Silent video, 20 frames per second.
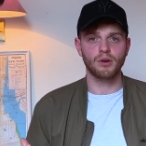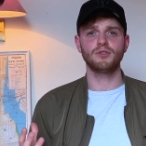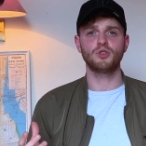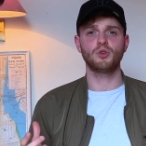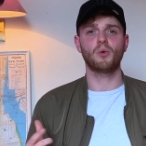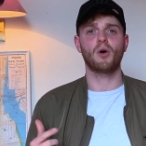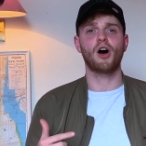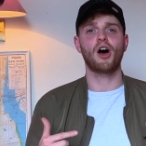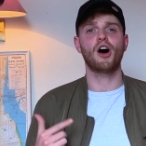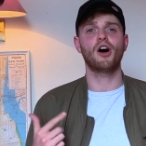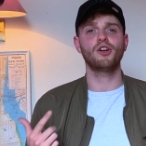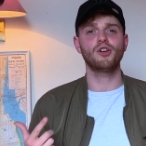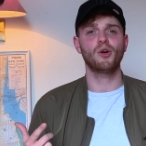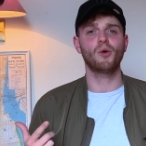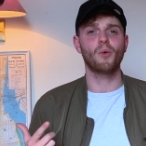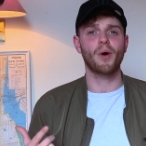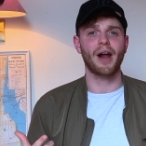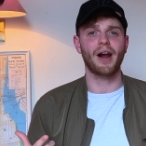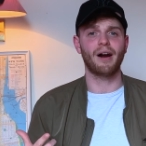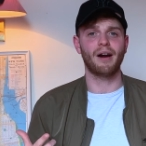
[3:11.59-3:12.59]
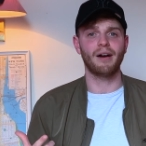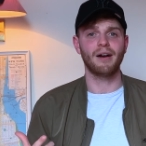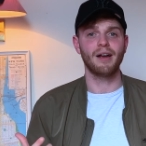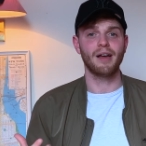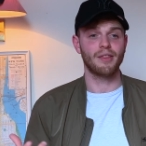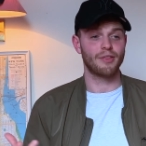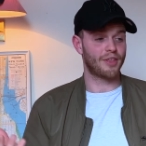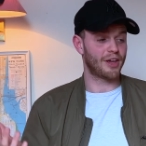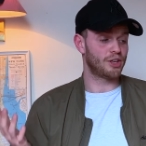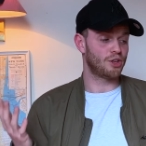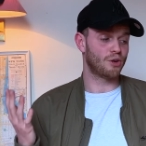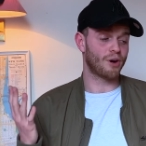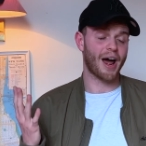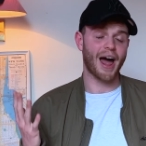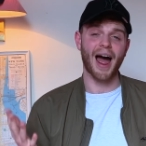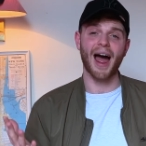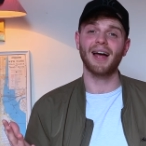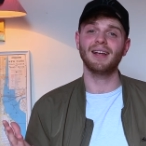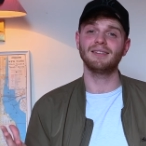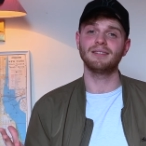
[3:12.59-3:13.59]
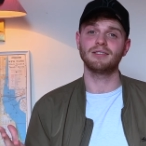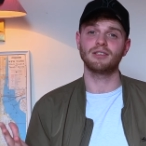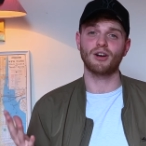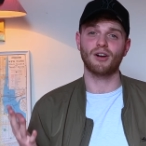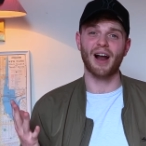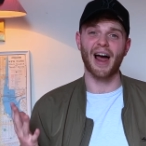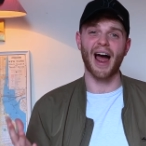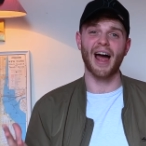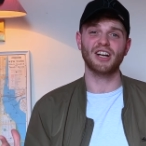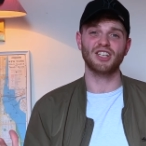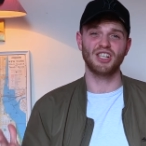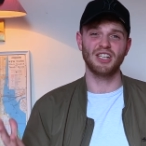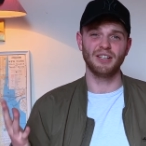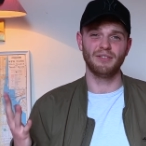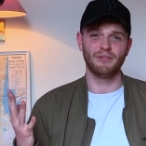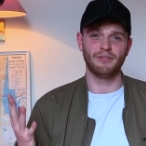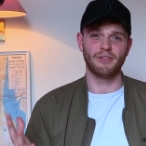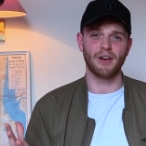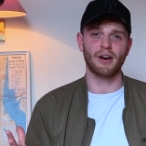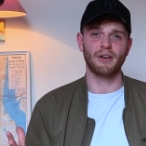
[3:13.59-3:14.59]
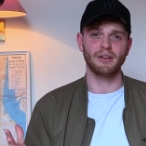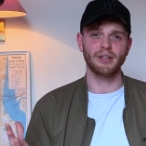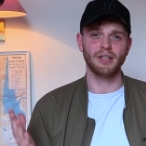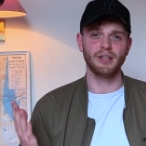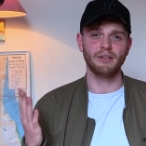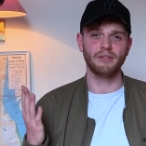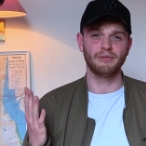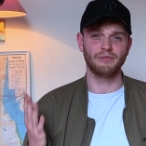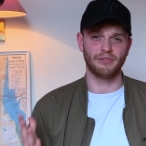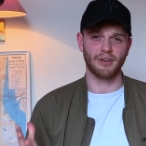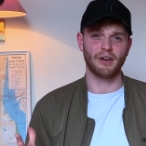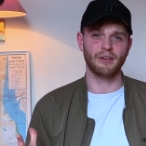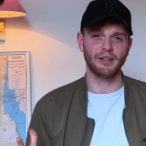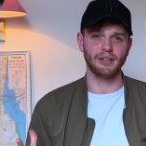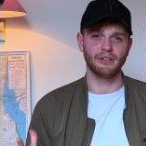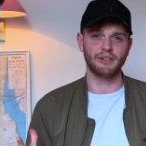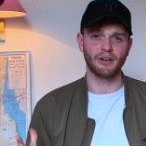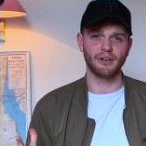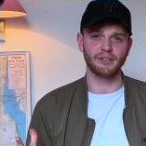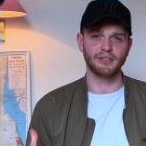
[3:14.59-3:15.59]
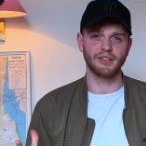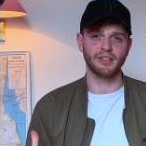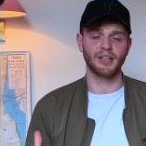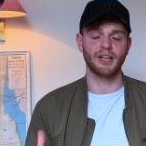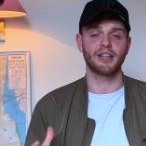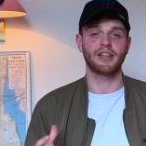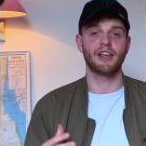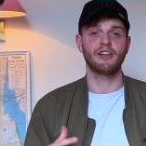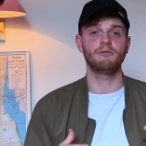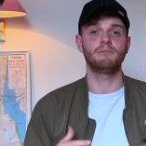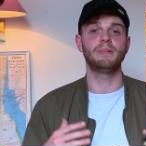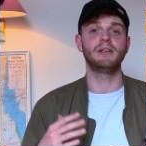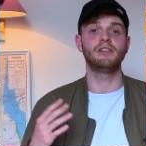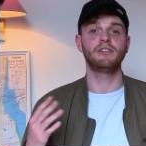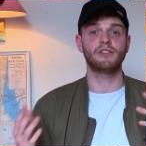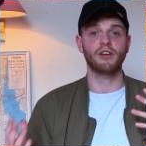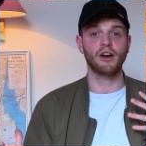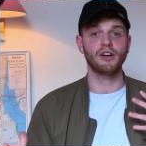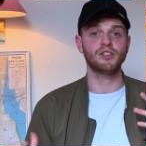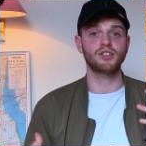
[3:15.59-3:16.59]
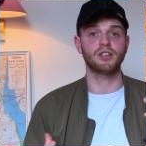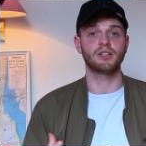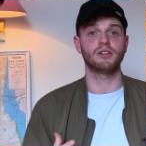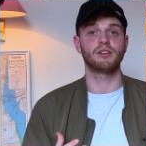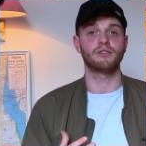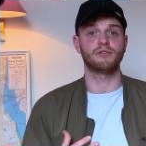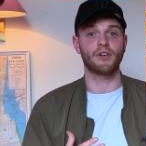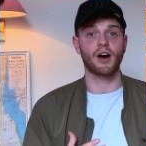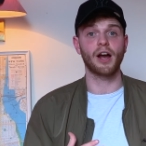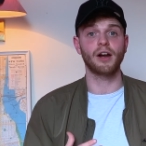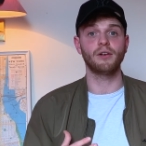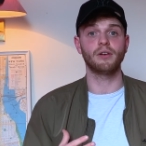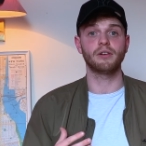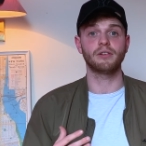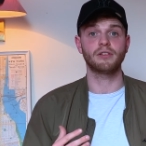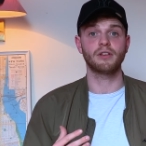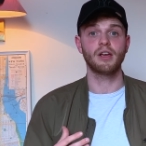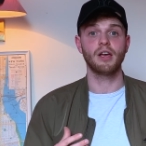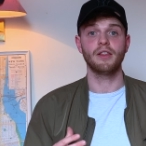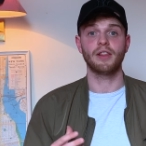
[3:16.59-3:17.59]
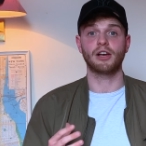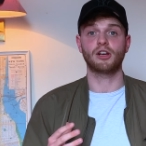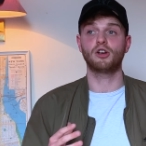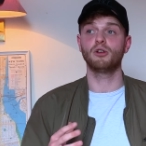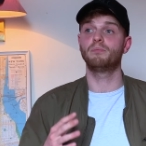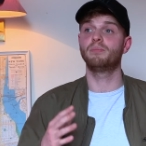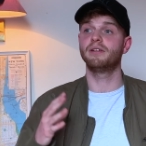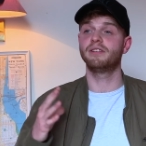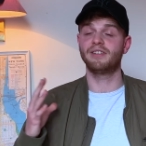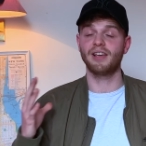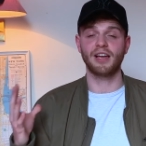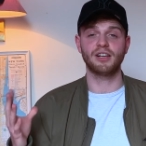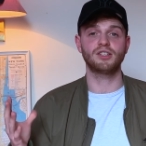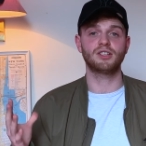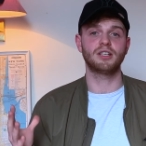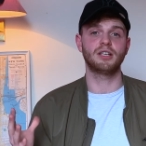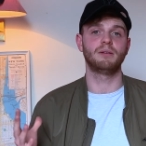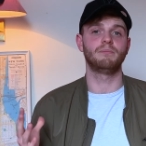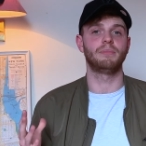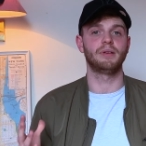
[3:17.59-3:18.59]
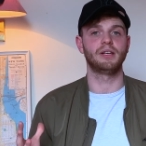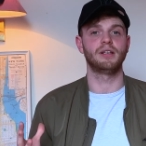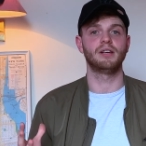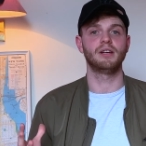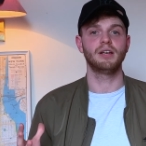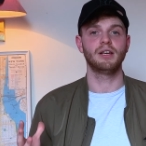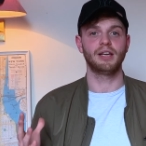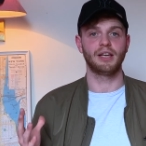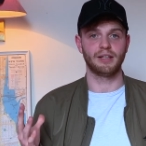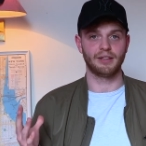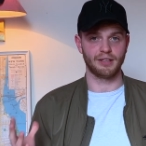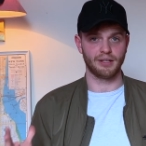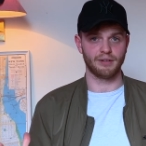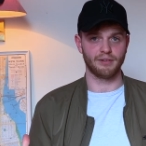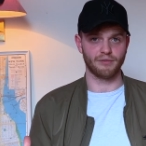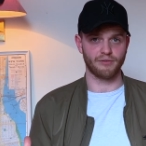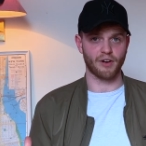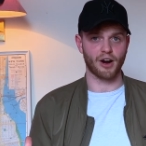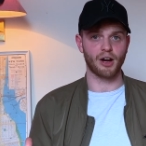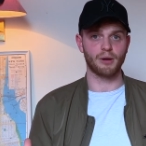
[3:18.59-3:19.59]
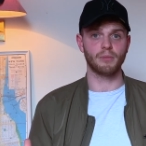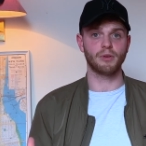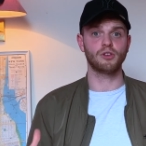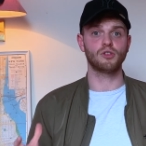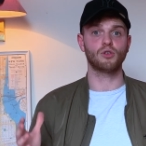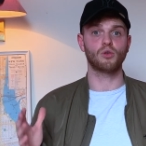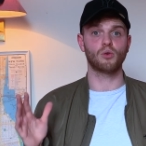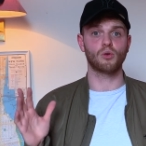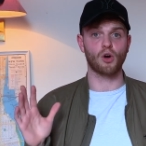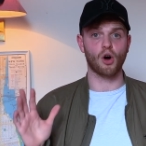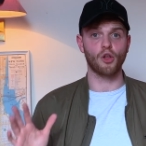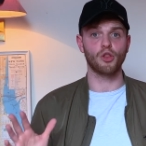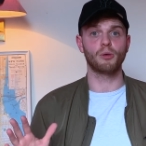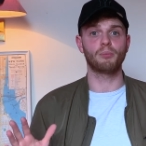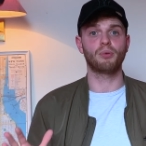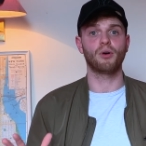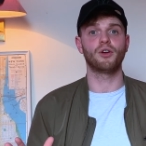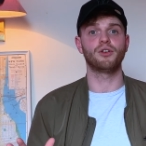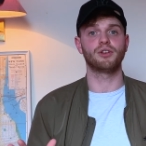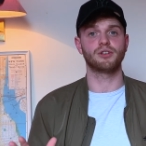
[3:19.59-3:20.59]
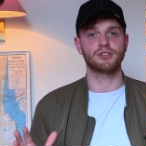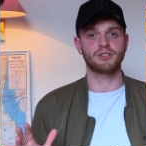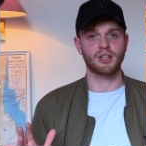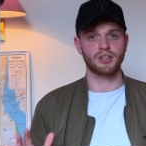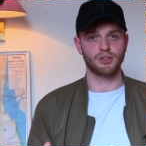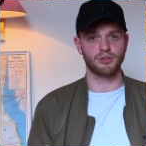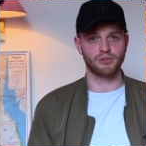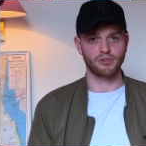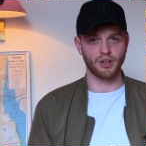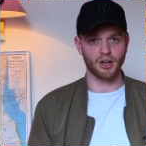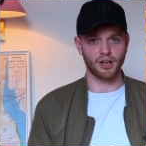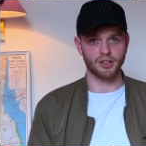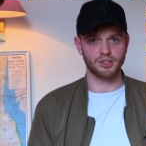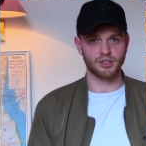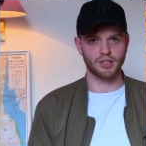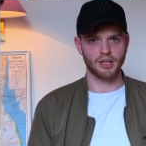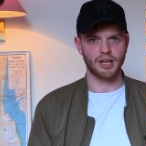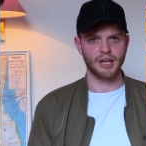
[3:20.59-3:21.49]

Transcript: you are unaware that your hands are actually very, very dirty and they've been touching the virus that could potentially be in the environment or on the products that you've touched.